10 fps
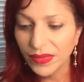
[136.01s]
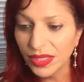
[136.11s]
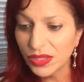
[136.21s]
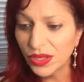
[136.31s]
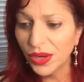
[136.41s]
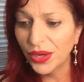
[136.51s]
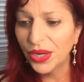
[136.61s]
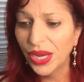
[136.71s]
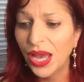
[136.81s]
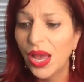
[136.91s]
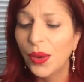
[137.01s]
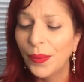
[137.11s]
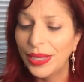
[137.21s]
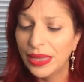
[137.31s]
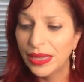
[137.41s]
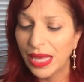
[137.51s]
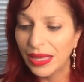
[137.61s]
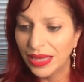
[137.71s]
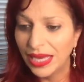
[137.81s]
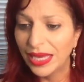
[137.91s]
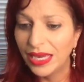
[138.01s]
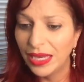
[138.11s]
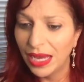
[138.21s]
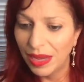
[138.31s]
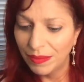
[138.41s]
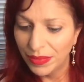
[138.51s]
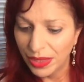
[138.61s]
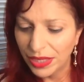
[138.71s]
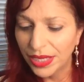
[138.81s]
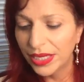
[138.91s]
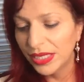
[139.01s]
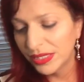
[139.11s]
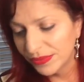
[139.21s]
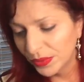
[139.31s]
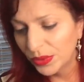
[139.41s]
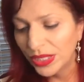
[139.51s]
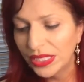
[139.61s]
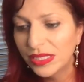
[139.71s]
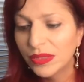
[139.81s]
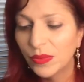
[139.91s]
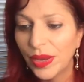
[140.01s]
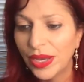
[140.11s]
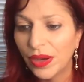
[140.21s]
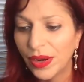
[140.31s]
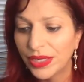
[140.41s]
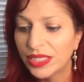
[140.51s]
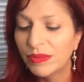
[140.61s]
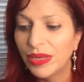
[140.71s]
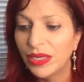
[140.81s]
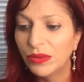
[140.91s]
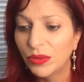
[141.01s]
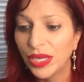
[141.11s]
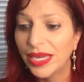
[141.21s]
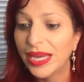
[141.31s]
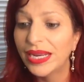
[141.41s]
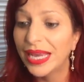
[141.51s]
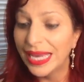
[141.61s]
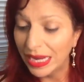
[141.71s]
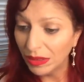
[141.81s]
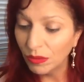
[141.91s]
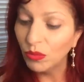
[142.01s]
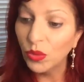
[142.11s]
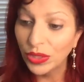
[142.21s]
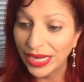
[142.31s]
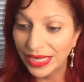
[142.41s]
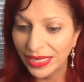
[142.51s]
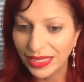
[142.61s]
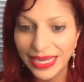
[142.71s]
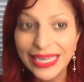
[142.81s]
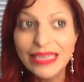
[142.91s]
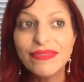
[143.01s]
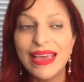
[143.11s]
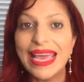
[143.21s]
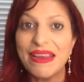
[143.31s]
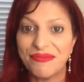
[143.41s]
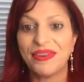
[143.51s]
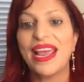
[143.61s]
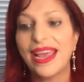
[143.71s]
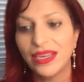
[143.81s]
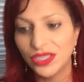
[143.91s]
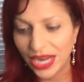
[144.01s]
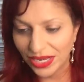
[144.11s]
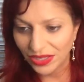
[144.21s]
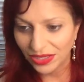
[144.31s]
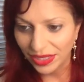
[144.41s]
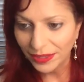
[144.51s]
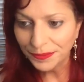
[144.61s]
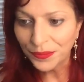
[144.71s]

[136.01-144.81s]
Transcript: So with the 30s, 40s, we're going to be looking at, again, more needling for every age actually,